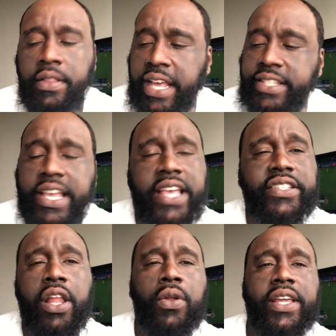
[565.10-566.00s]
They say
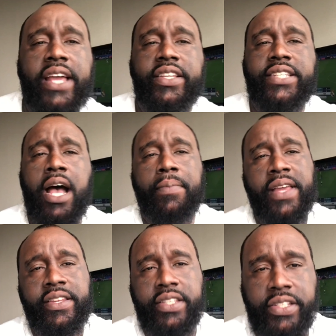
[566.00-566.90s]
it's lonely at the top,
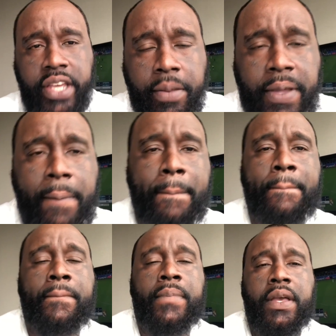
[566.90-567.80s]
ladies and gentlemen.
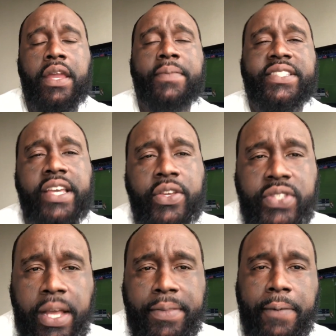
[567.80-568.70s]
And I'm going to tell
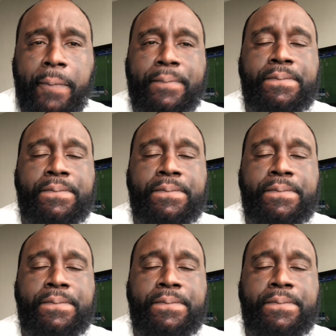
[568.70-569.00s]
you something.